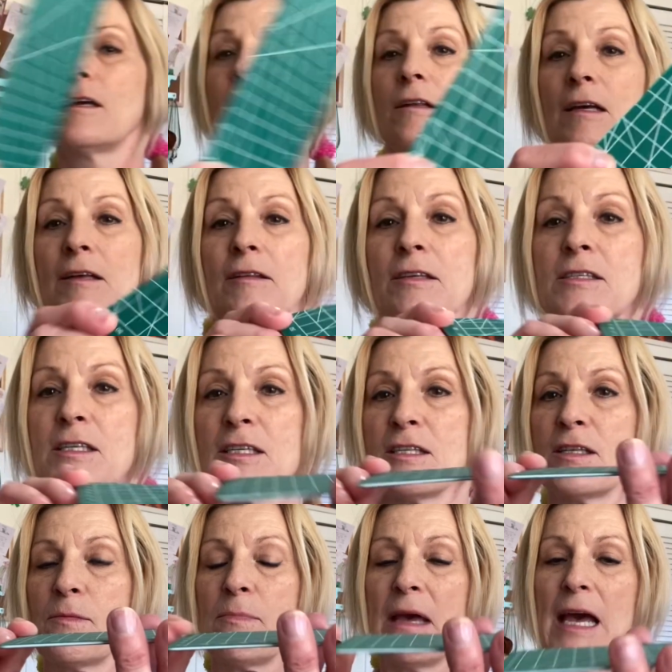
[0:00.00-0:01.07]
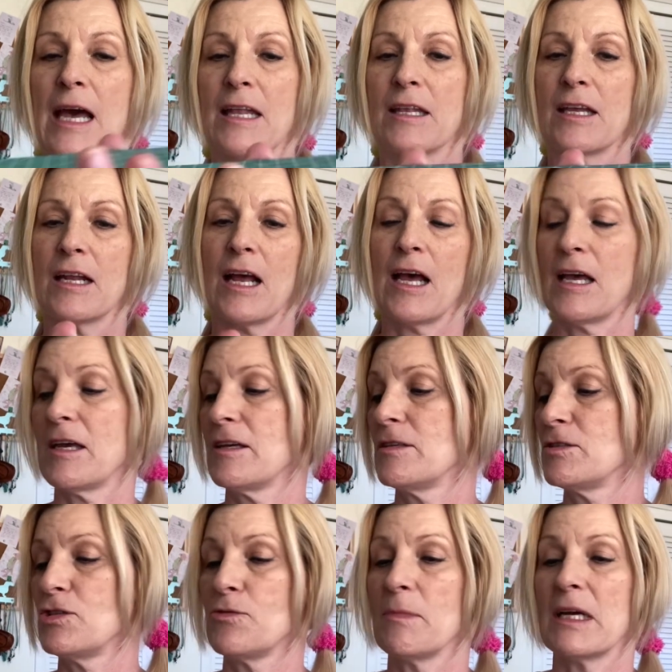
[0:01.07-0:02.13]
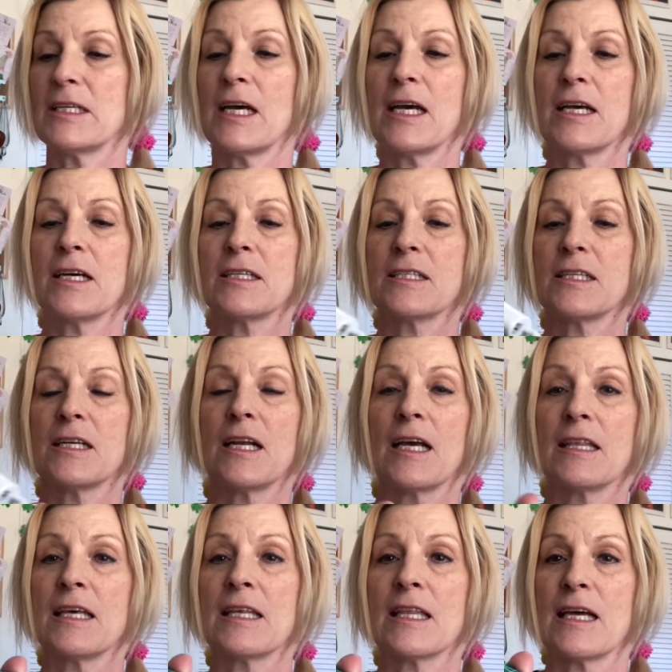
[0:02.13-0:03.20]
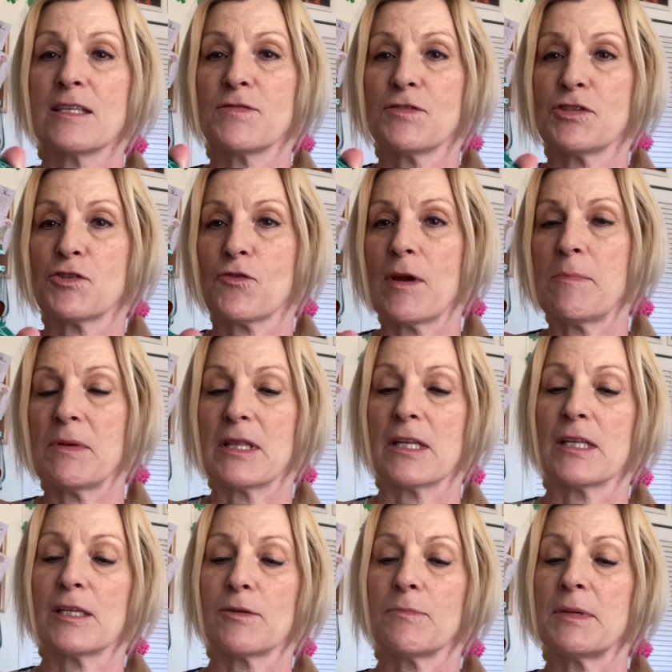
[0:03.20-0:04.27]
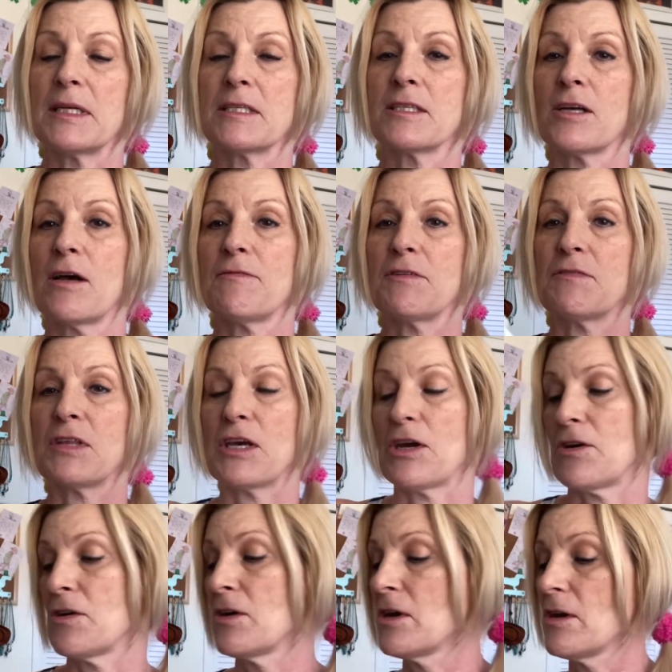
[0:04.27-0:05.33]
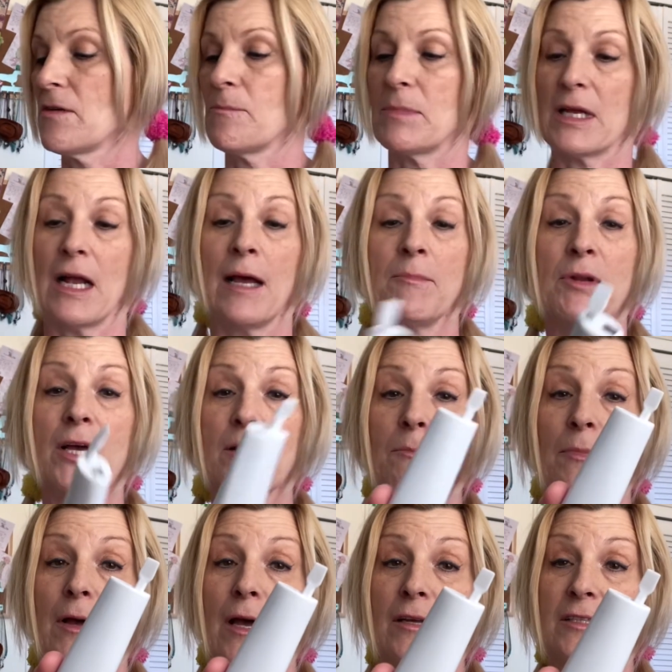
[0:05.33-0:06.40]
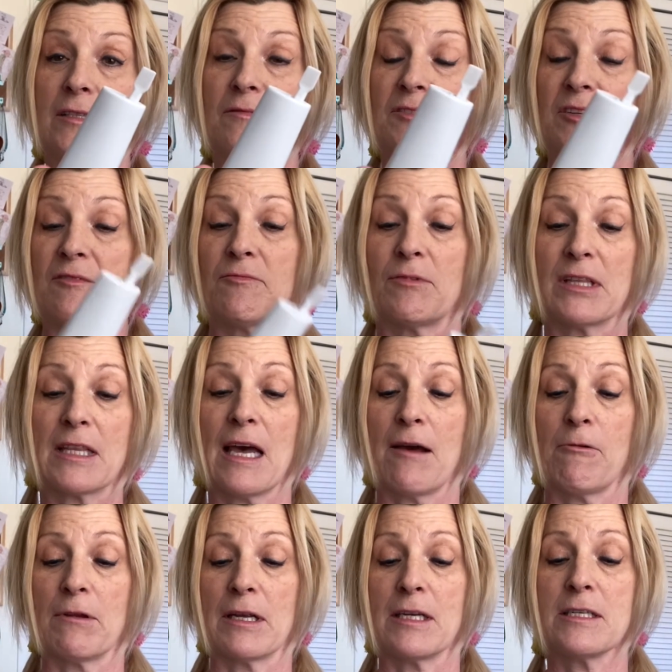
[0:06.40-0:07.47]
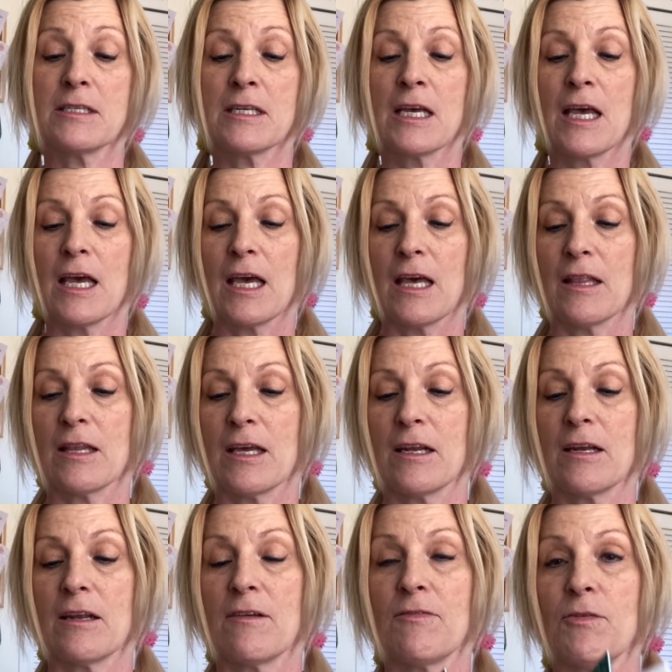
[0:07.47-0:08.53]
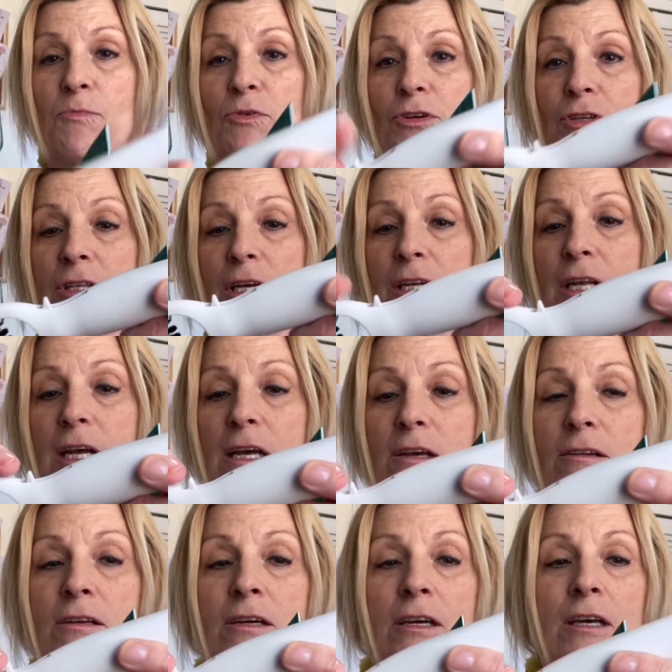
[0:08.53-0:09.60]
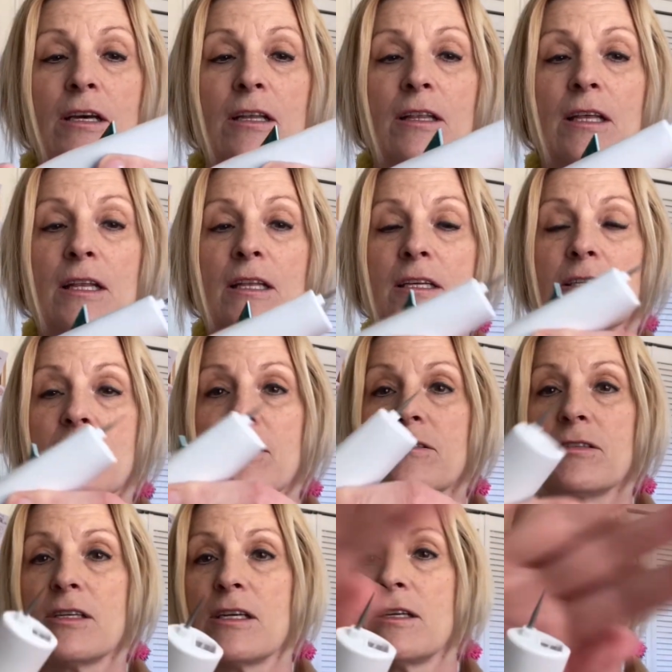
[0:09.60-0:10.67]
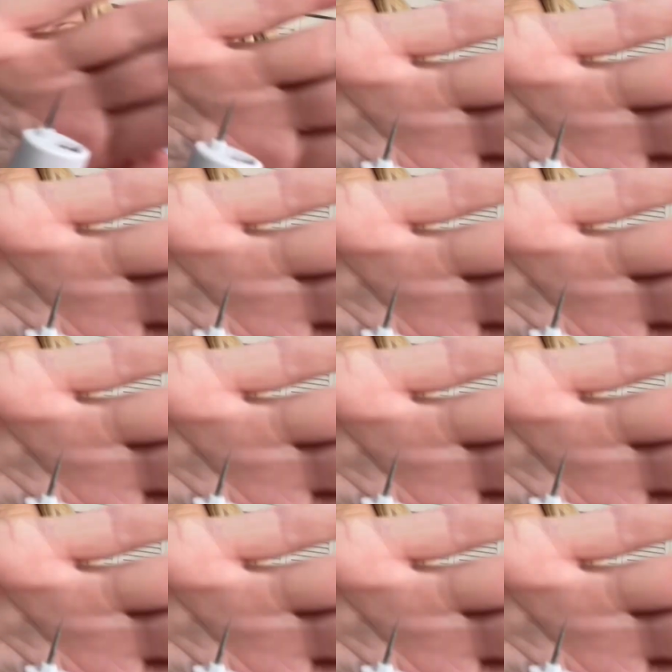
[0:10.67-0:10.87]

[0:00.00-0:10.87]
like this is the pad that I do my die cuts on. I think that's for scraping the little bits off of there. But I'm not positive what that one is. And then if you push that down, then this other set has